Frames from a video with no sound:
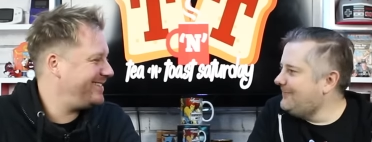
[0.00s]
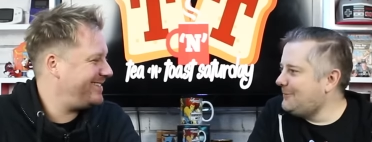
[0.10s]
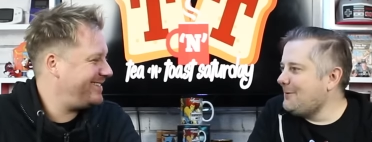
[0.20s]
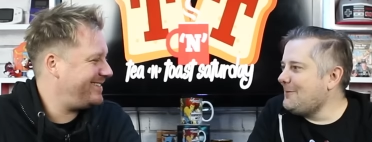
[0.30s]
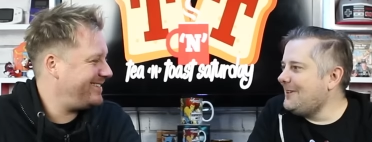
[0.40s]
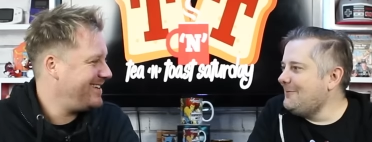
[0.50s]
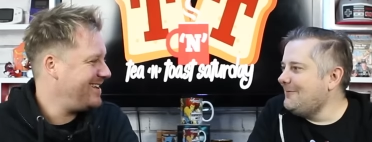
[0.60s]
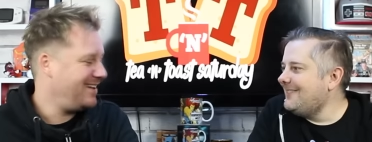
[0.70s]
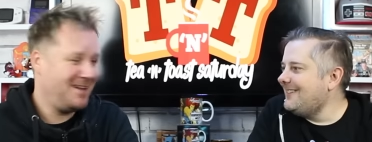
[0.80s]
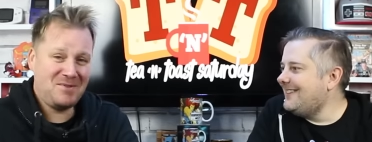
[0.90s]
Speaker 1: Smell you.
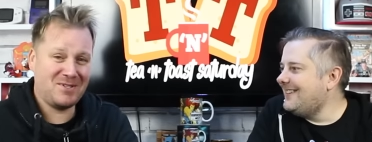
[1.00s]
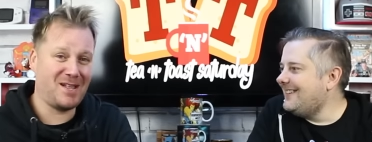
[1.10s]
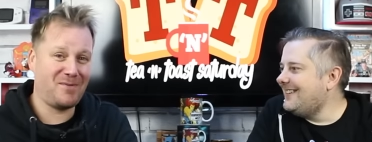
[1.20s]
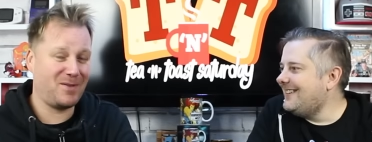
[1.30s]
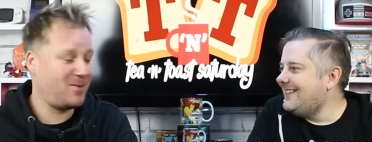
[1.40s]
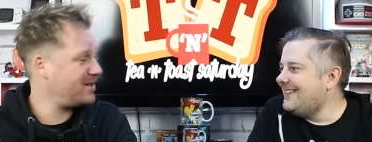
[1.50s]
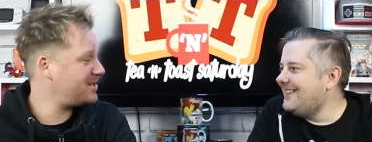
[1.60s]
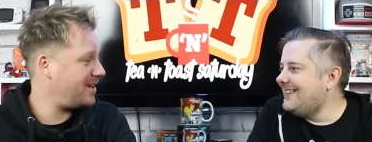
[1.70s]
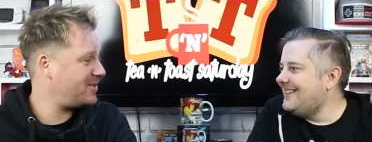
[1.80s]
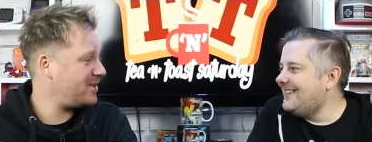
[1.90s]
Speaker 2: I'm just laughing the way you
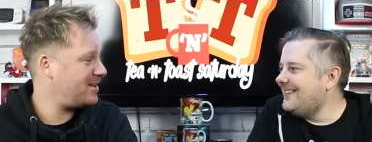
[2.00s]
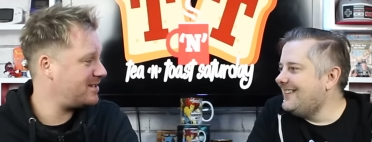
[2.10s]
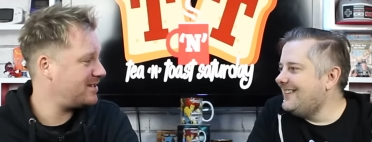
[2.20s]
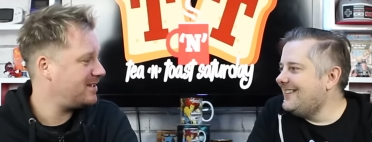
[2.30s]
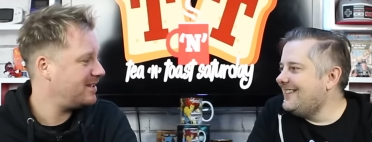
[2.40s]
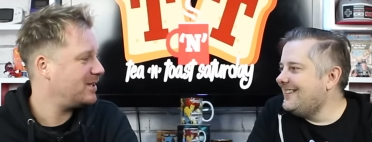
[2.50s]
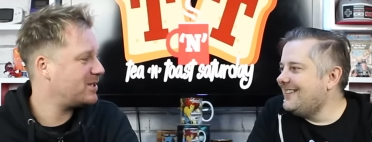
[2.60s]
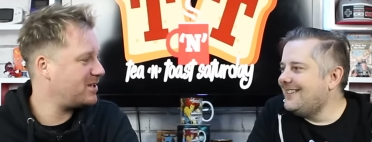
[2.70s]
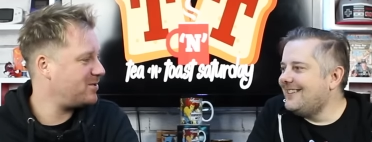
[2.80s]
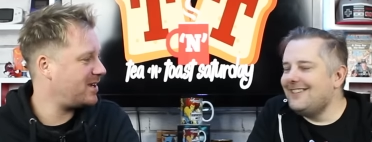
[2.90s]
say it, Jace.
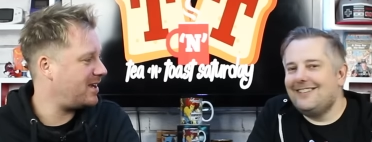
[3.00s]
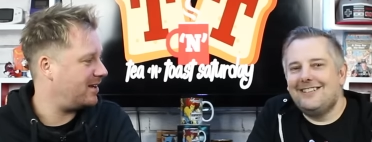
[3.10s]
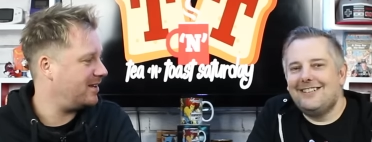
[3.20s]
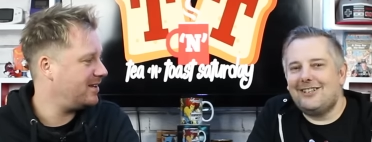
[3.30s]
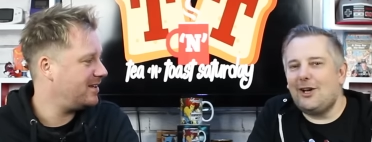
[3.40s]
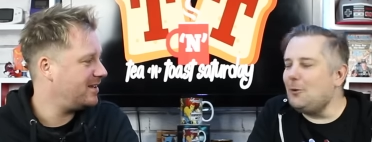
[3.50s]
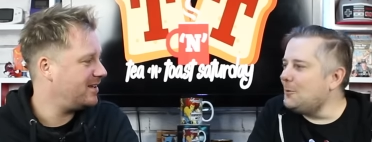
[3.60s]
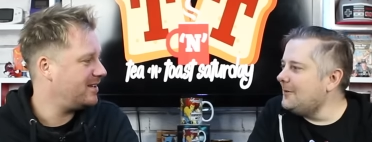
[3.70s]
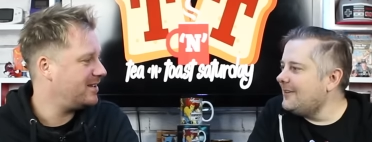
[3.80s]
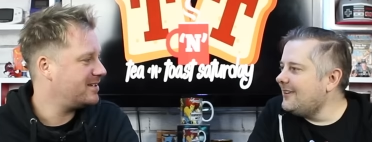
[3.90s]
Can you do it again?
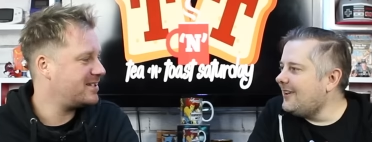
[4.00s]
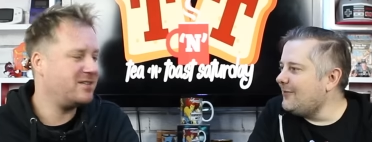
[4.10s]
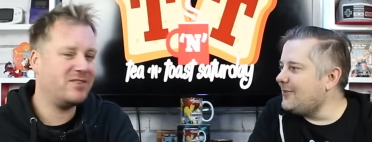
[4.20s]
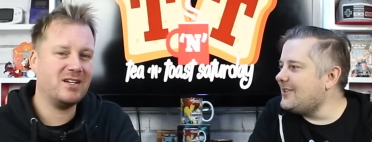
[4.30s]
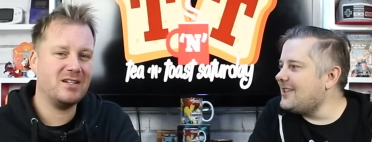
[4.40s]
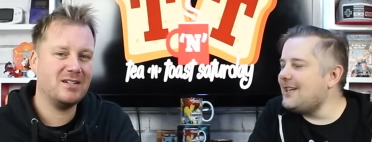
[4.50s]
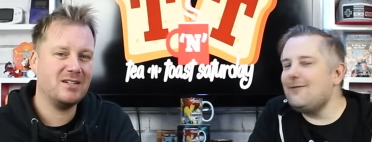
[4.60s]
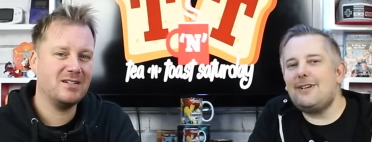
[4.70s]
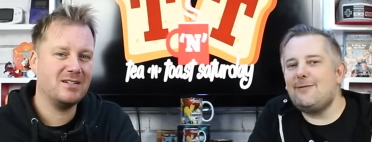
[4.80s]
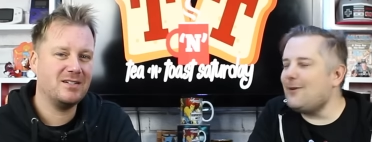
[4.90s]
Gold. TV.
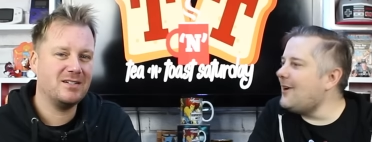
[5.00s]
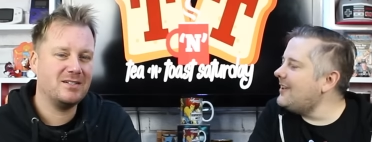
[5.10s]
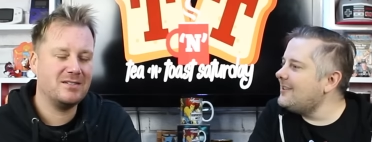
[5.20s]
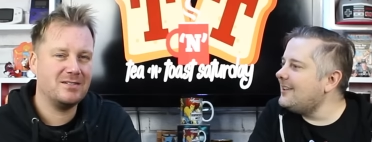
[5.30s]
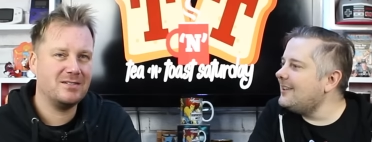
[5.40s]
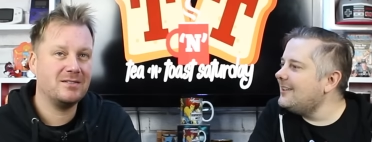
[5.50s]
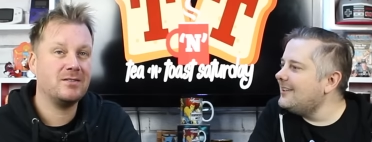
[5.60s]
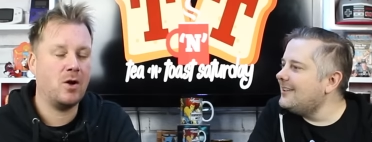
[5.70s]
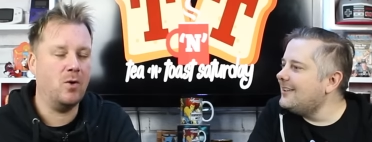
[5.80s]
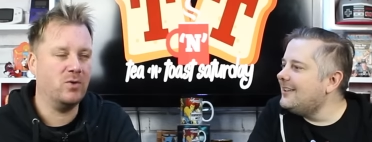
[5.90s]
TV
Speaker 1: variety.
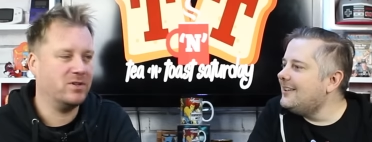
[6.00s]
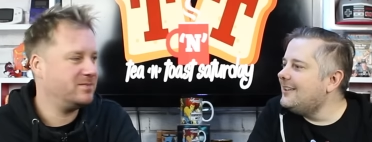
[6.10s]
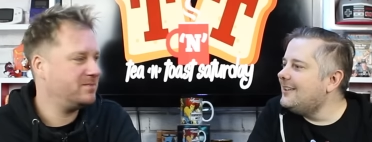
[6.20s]
Speaker 2: Gold.